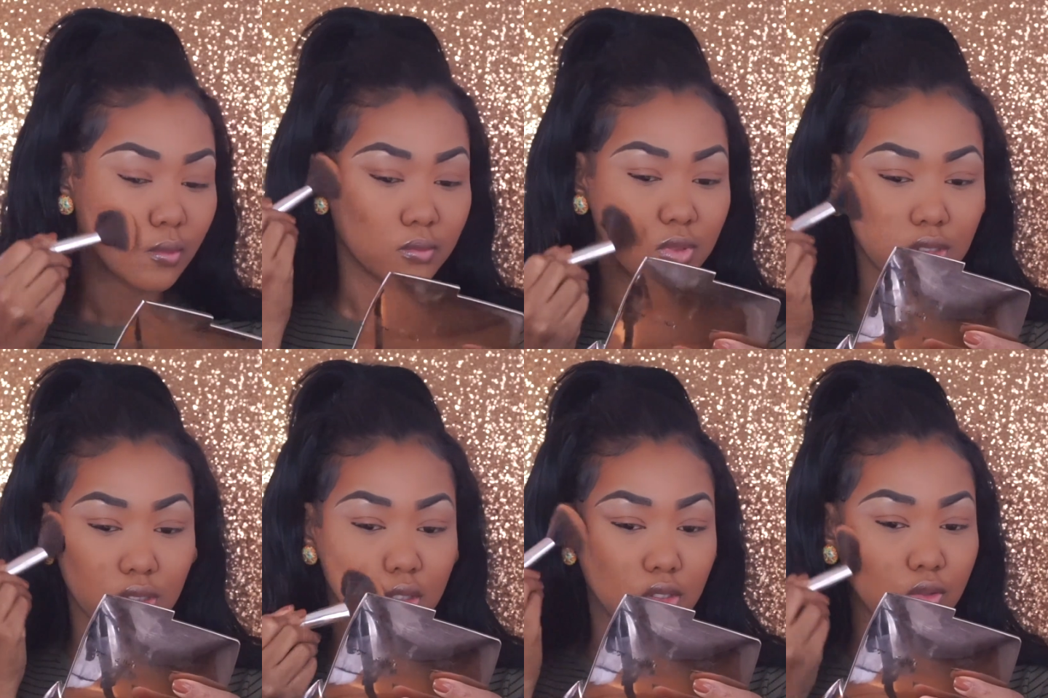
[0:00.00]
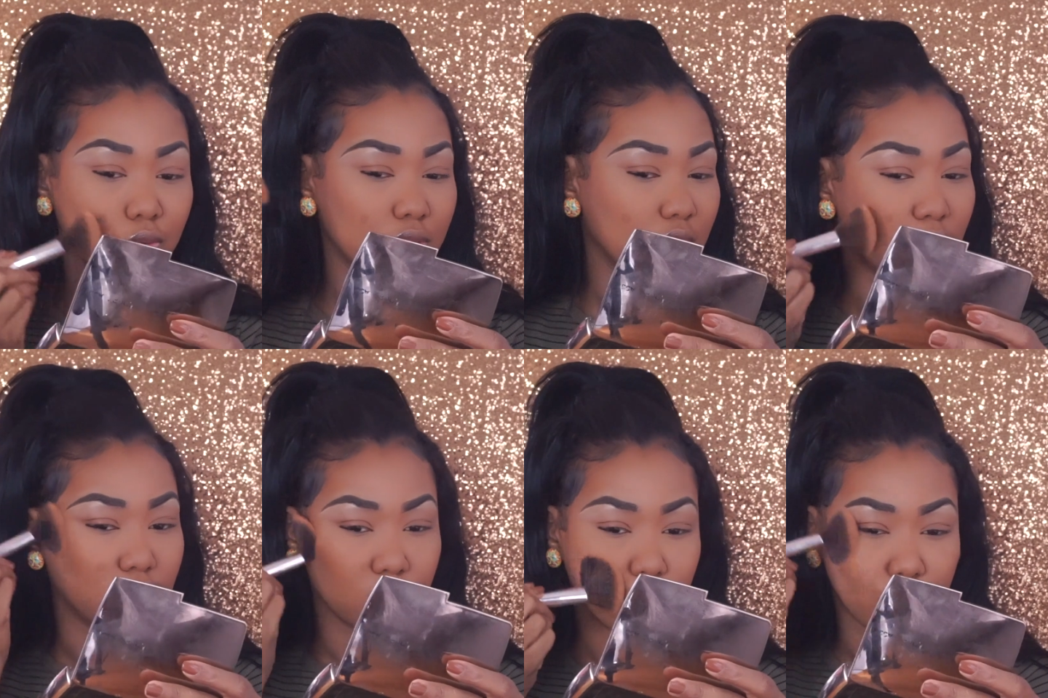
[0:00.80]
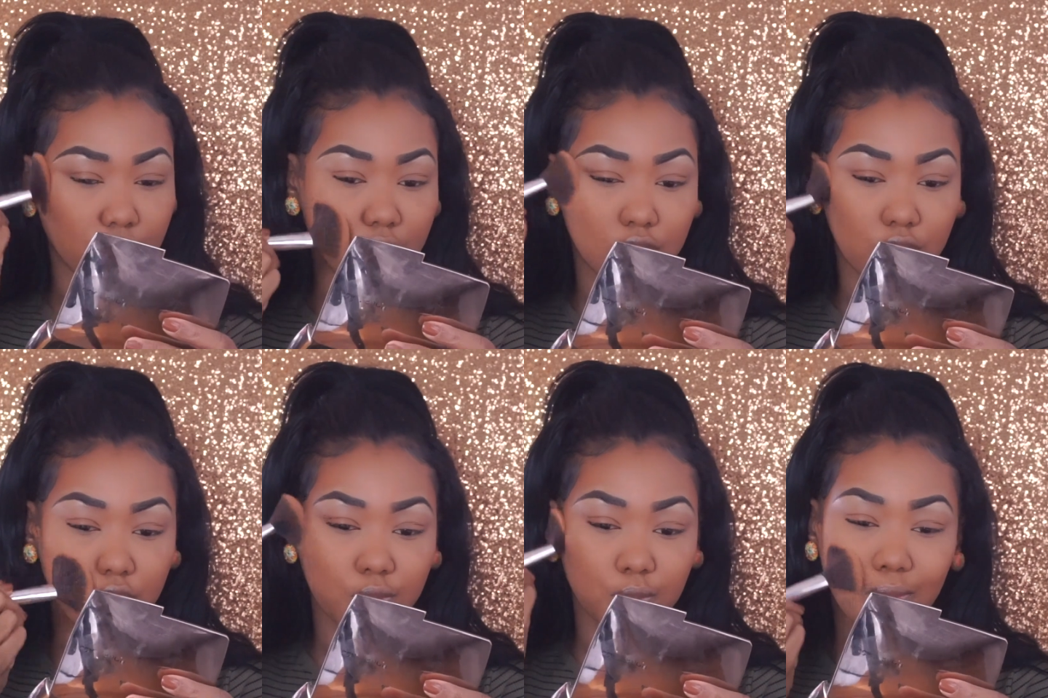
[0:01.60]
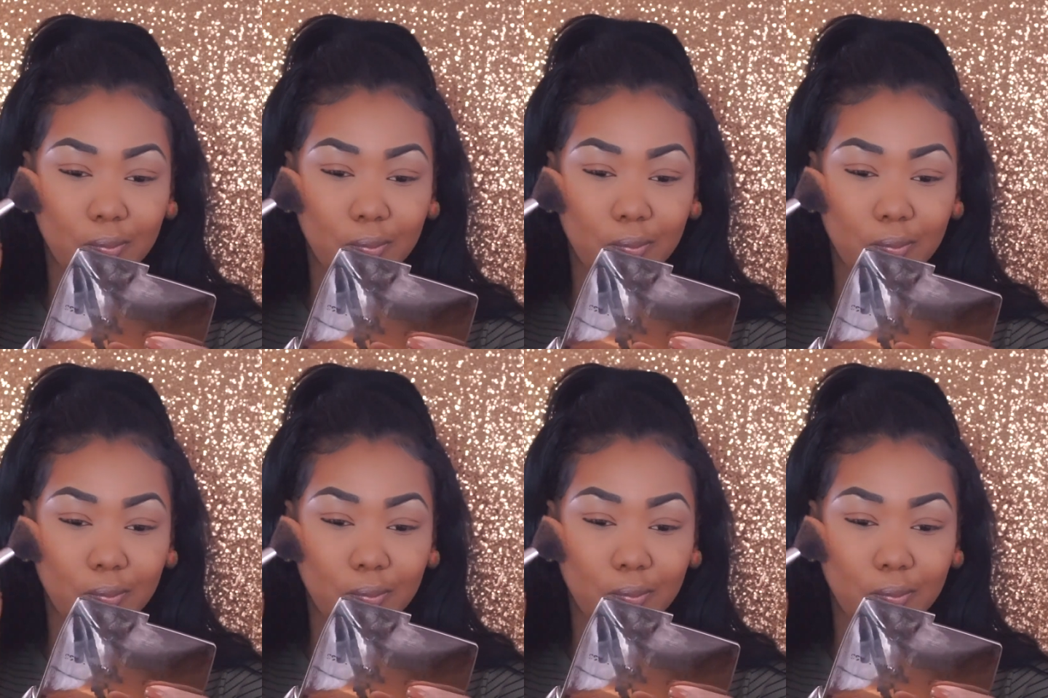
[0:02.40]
I'm just gonna use it as a bronzer.